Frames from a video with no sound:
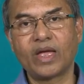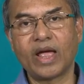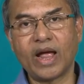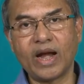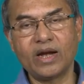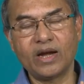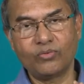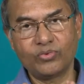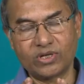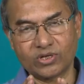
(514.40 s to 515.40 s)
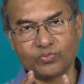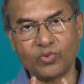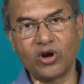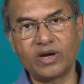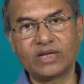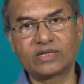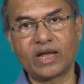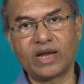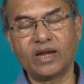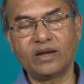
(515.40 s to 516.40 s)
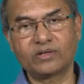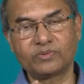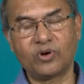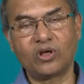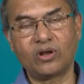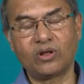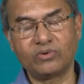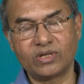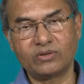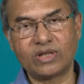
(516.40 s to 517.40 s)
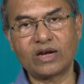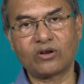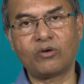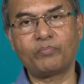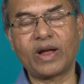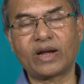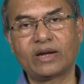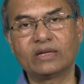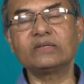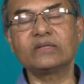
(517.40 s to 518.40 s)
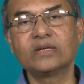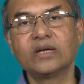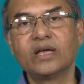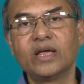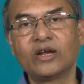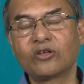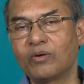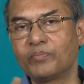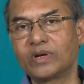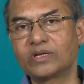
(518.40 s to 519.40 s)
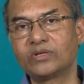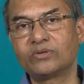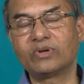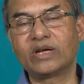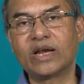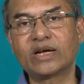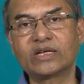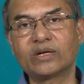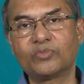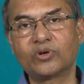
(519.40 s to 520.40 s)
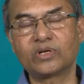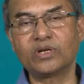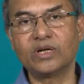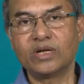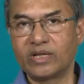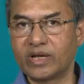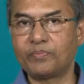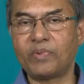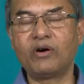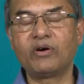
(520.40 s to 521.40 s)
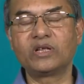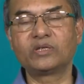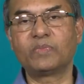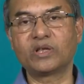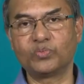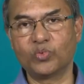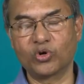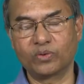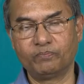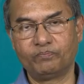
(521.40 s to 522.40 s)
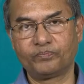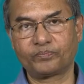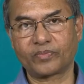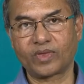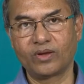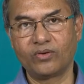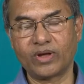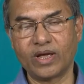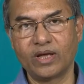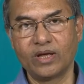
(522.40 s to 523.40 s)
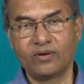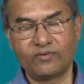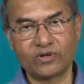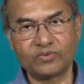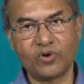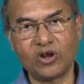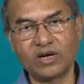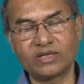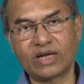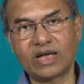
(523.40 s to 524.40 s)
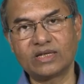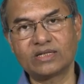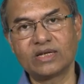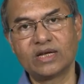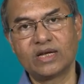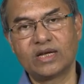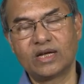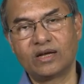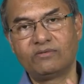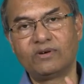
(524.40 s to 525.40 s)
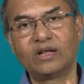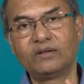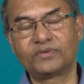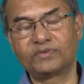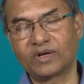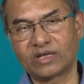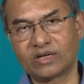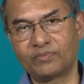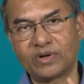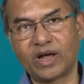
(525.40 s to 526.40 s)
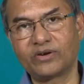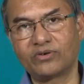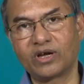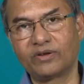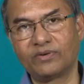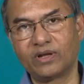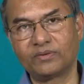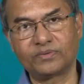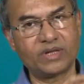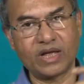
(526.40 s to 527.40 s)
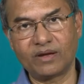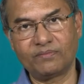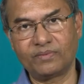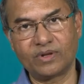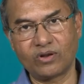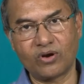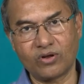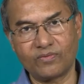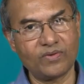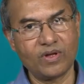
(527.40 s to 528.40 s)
and with the small design small with that compactness in comparison to an electric motor their power is much more okay for smaller size uh, valves for example hydraulic valves they have a lot of